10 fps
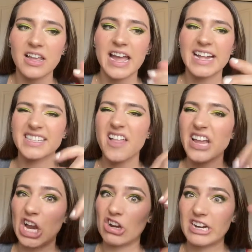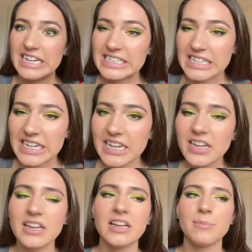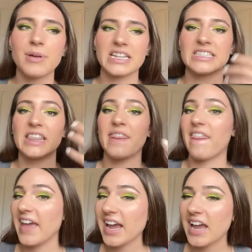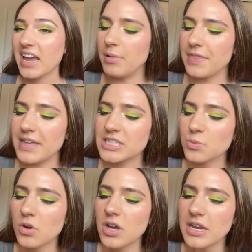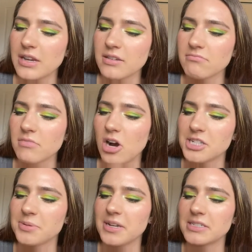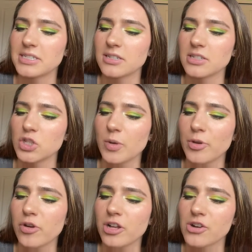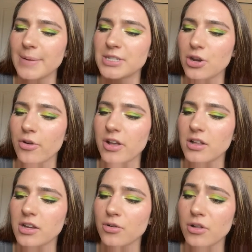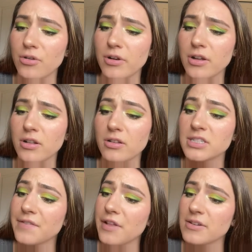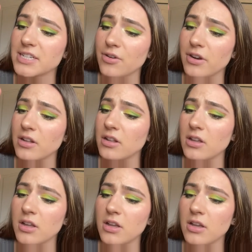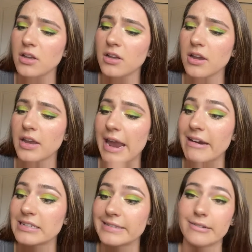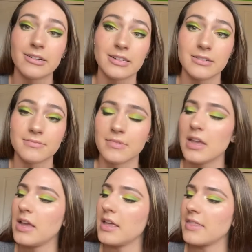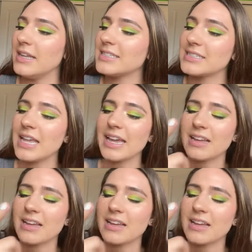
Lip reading: it's not like greasy, but it's thick. But this one also has soybean oil, grapeseed oil, canola oil, sunflower seed oil, carrot seed oil. This I